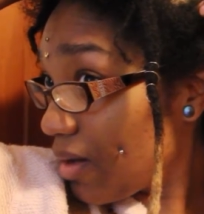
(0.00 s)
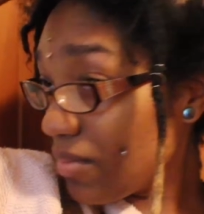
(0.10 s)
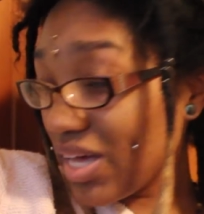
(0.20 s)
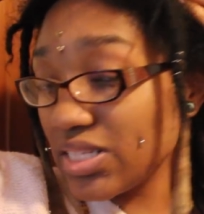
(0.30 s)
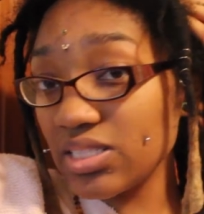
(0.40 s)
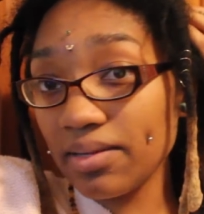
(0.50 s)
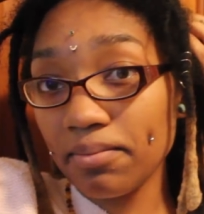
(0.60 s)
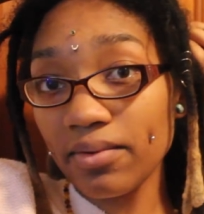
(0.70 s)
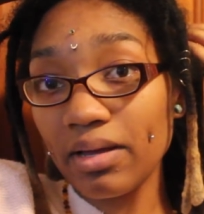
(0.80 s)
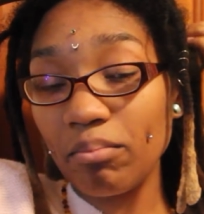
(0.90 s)
I'm not
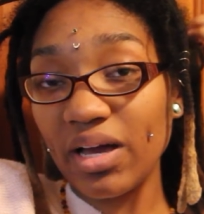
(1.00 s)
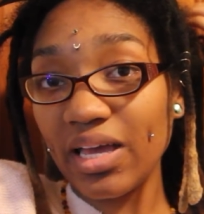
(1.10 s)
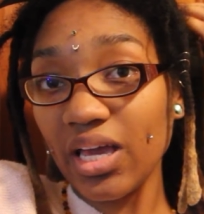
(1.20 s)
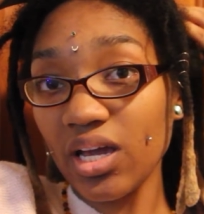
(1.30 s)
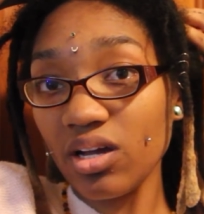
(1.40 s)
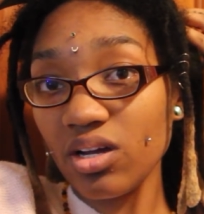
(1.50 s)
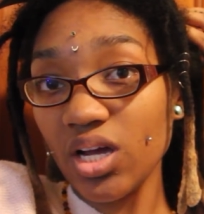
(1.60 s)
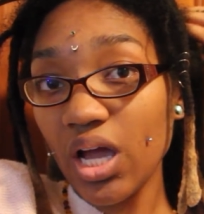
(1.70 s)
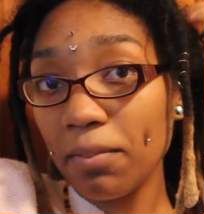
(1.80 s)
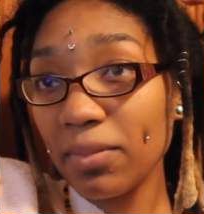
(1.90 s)
separating my hair,
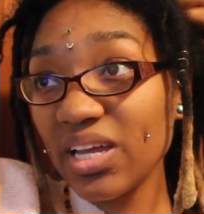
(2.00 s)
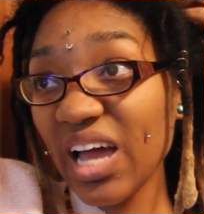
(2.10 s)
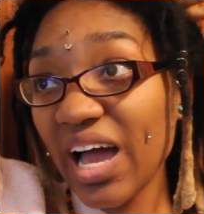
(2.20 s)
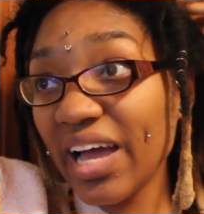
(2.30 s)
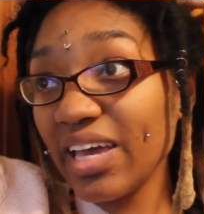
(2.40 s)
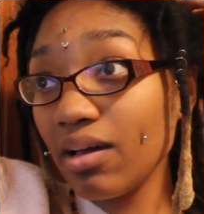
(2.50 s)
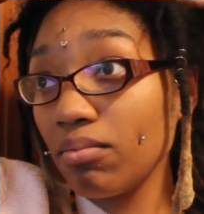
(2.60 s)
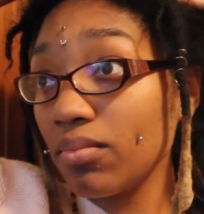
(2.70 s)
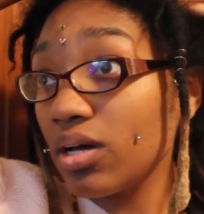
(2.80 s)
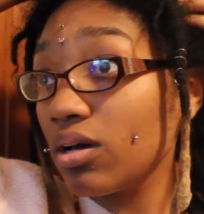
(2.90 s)
but I
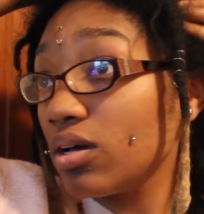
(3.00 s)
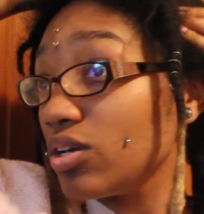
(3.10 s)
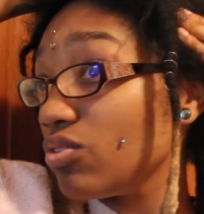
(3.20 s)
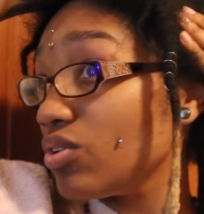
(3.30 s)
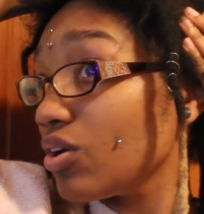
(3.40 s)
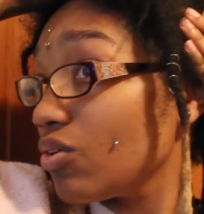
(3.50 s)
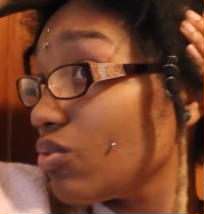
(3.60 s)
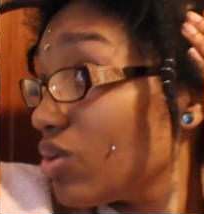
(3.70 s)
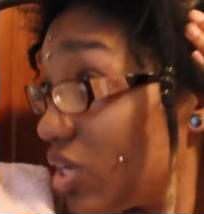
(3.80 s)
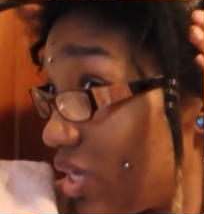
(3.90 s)
am, you
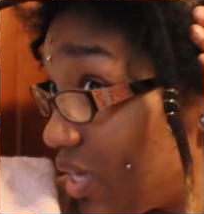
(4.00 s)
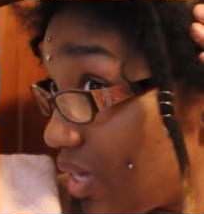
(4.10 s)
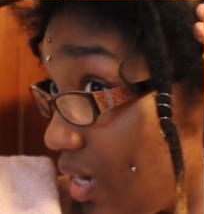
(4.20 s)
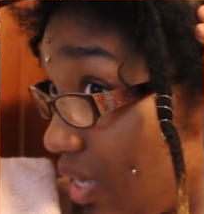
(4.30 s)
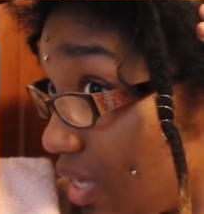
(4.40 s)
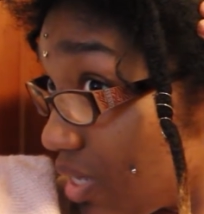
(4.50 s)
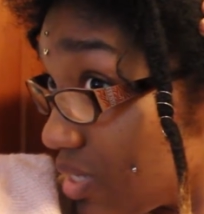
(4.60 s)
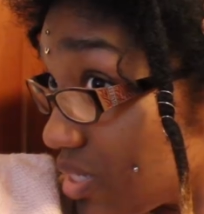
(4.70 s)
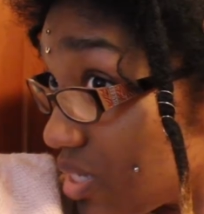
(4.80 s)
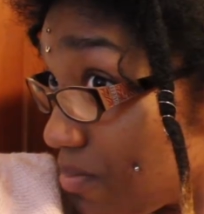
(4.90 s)
know, getting
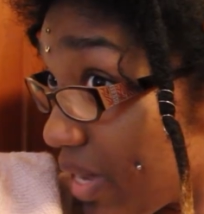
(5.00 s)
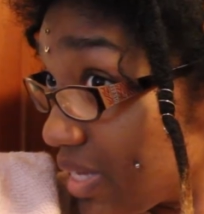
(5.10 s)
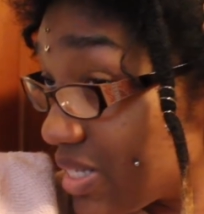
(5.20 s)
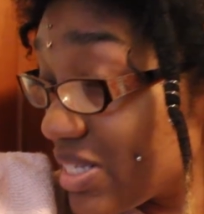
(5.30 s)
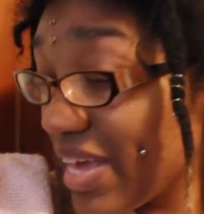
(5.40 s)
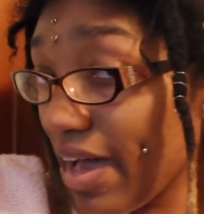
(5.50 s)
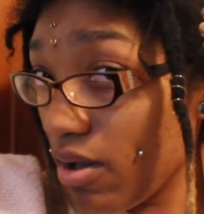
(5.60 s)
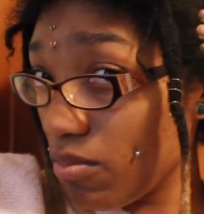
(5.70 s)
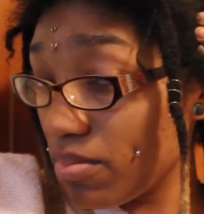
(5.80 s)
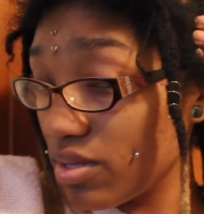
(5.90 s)
to my
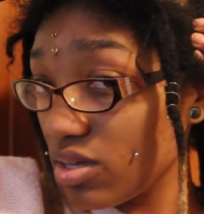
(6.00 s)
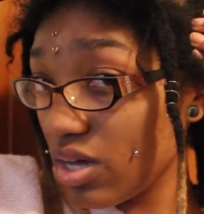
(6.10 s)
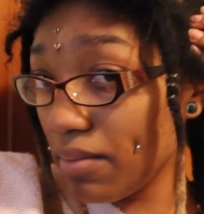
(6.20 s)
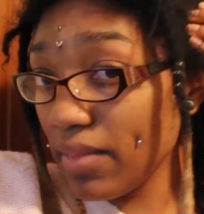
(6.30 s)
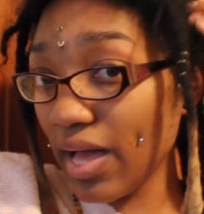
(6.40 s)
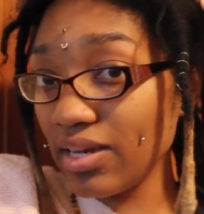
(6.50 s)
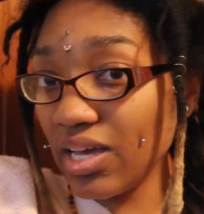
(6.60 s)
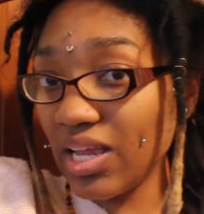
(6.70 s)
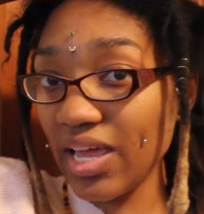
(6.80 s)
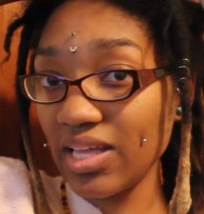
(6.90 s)
scalp. I'm not
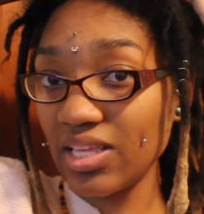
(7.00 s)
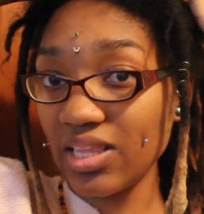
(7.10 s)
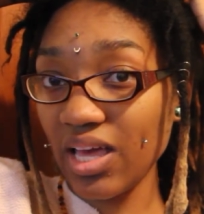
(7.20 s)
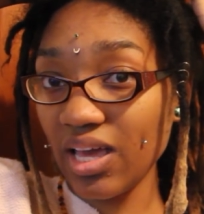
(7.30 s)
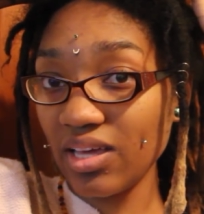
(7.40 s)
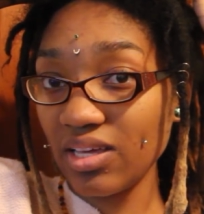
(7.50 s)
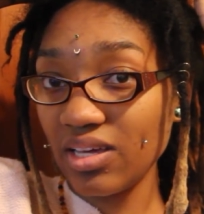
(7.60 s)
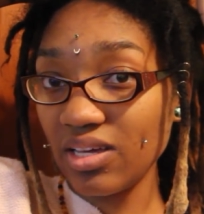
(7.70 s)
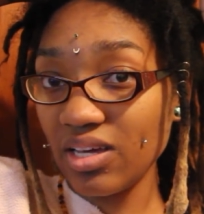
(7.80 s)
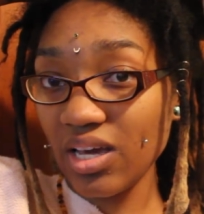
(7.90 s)
neglecting that.
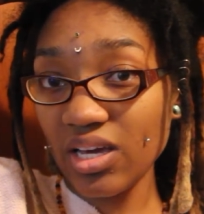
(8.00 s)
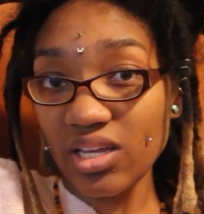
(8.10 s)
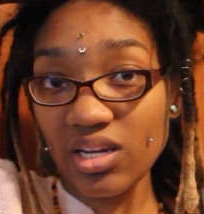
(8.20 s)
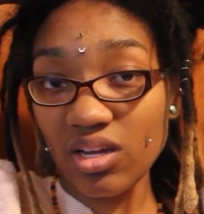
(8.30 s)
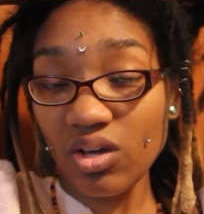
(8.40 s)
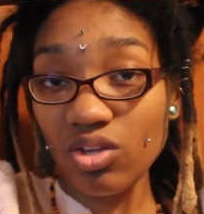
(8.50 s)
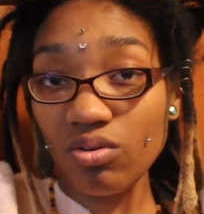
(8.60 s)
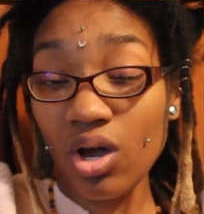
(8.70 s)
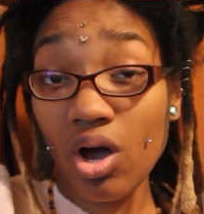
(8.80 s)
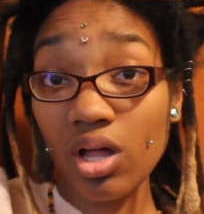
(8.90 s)
And you
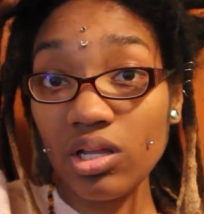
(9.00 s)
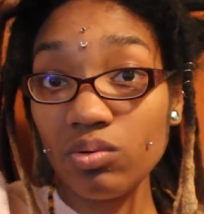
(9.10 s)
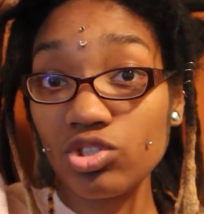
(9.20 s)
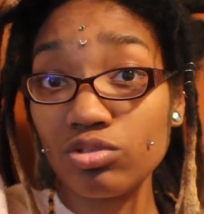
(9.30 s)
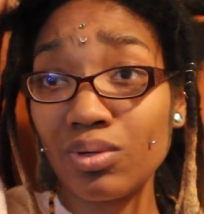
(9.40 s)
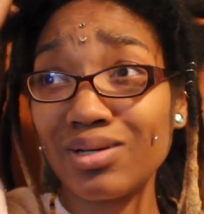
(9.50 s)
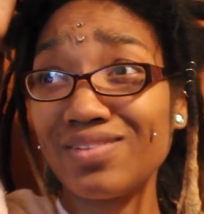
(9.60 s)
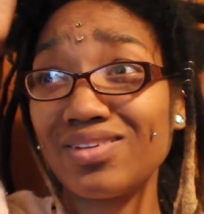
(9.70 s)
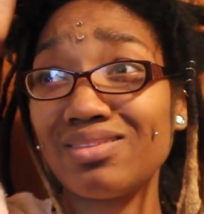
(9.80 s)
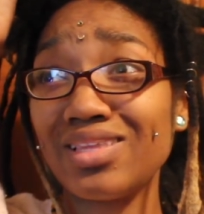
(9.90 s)
can call it what you want.
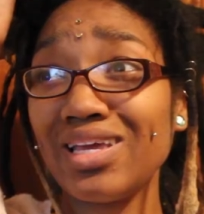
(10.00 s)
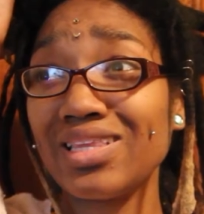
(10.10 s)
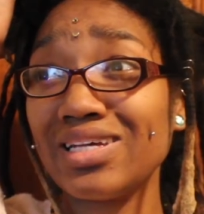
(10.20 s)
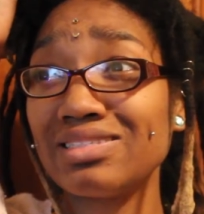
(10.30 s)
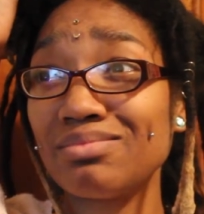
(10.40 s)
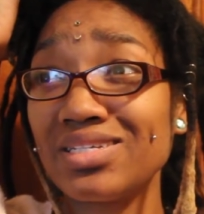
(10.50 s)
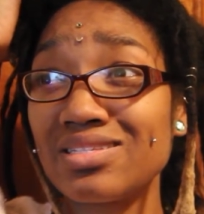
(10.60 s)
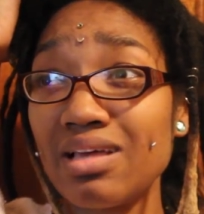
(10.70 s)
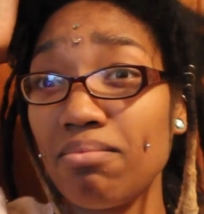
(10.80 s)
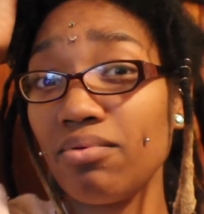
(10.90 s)
If you think that's me
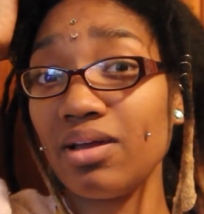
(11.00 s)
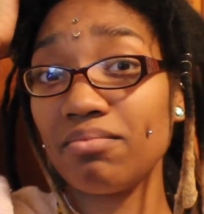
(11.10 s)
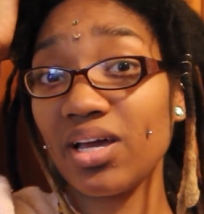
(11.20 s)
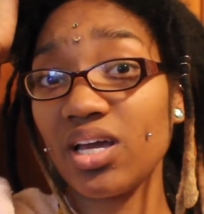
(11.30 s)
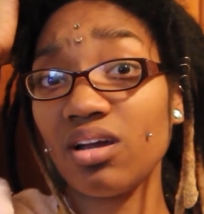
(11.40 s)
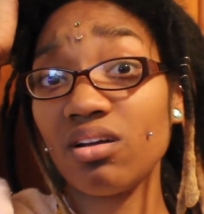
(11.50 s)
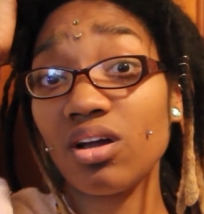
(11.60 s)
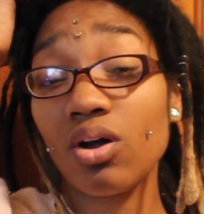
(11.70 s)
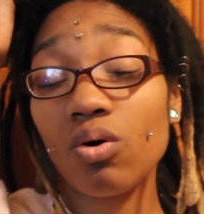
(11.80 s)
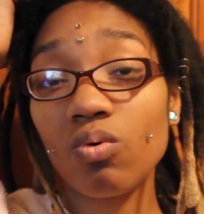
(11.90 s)
separating my hair,
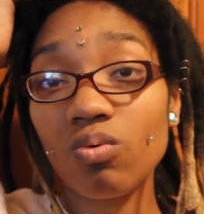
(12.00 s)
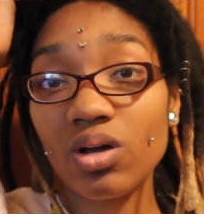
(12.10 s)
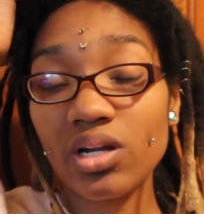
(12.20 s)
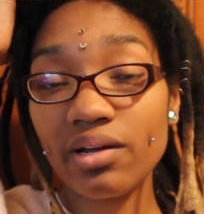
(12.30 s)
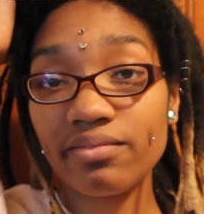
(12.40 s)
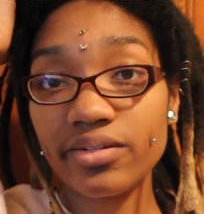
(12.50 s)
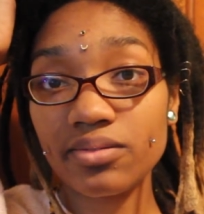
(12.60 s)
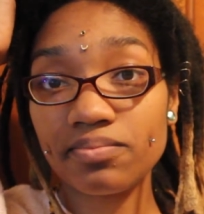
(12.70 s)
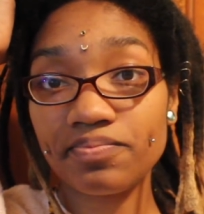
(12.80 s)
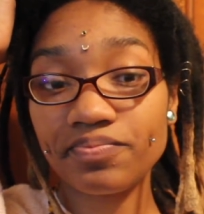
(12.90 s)

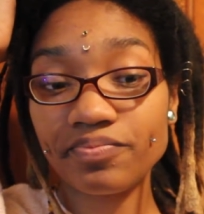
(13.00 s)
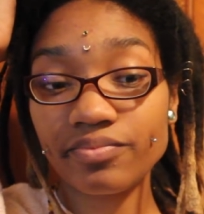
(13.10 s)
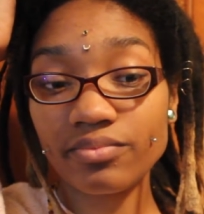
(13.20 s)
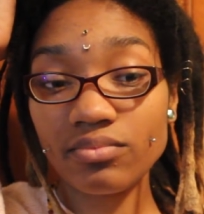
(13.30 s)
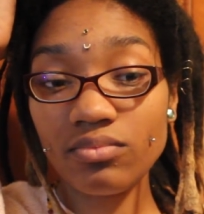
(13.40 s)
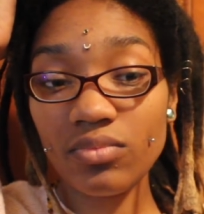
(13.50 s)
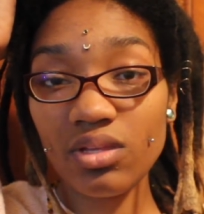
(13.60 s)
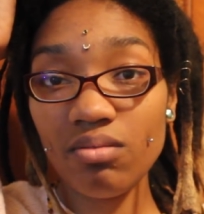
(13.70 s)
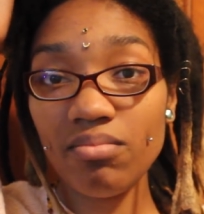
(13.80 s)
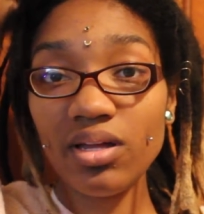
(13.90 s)
whatever.
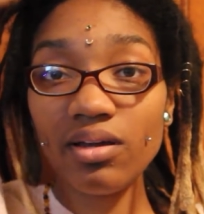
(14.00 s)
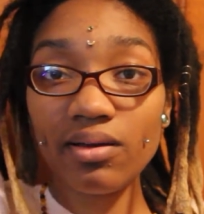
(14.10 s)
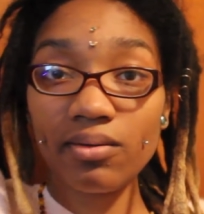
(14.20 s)
But